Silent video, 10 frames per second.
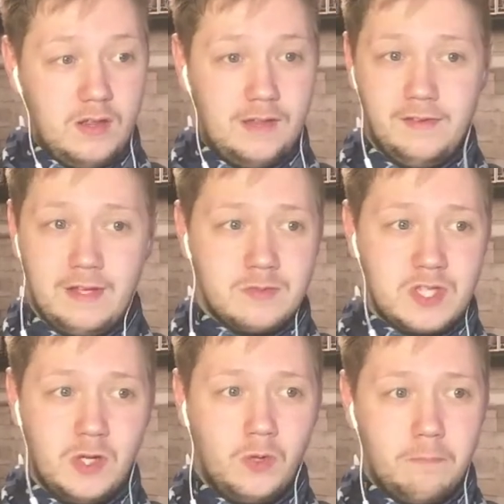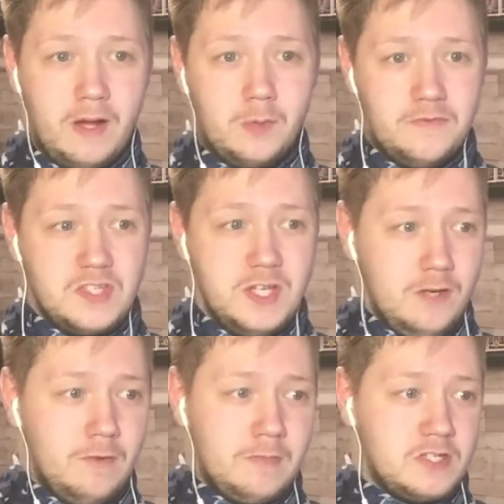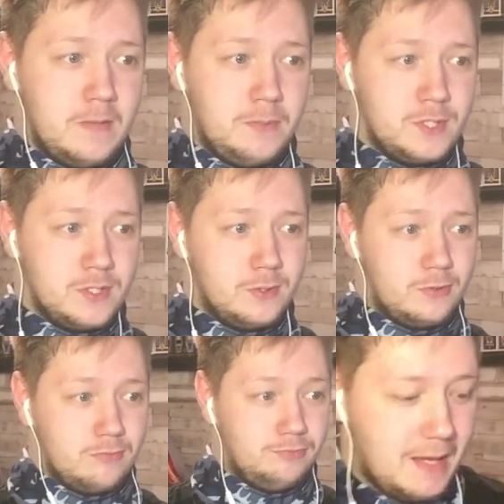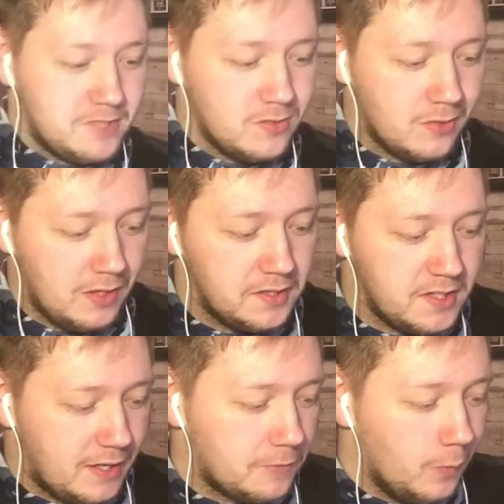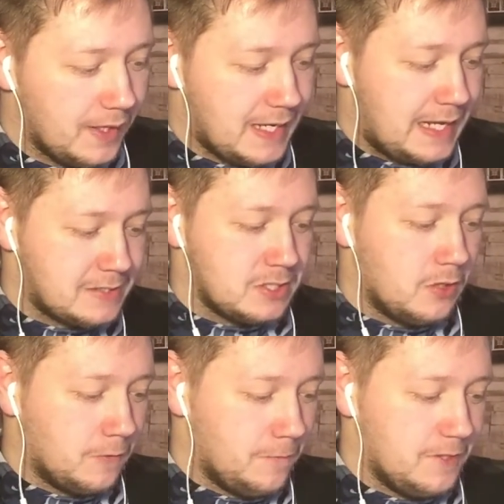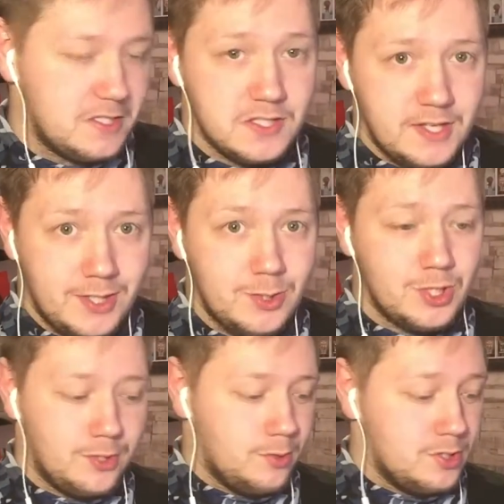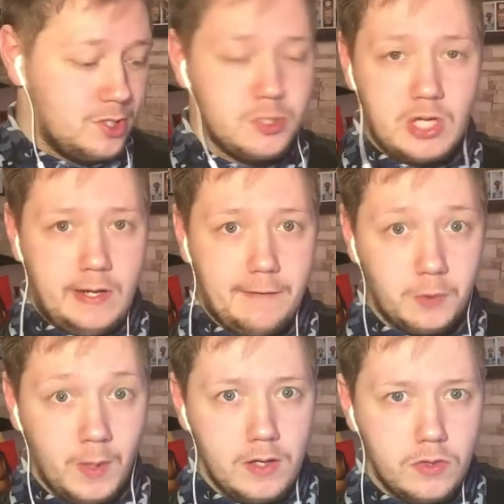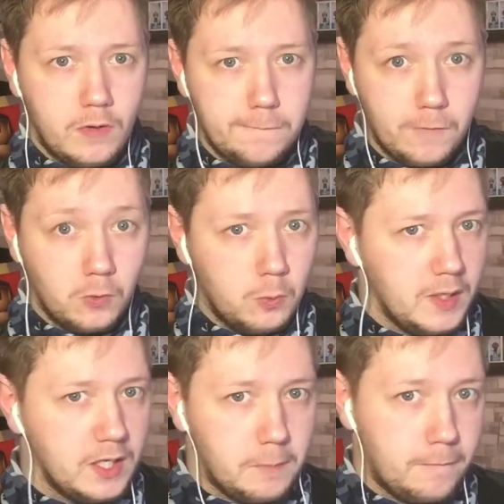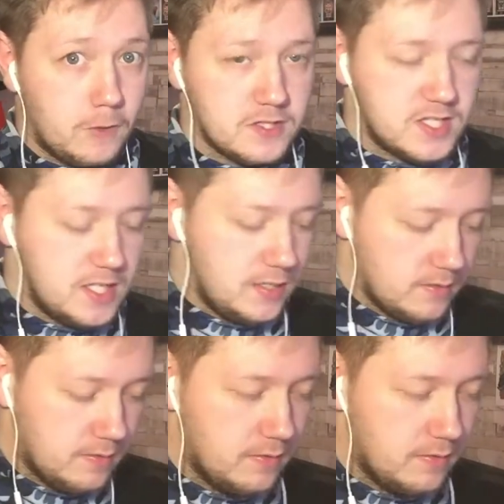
I think that was the only part we've seen of him this episode. I'm so glad I didn't have to wait as long for this as I usually do, because usually I have to wait the full week before I see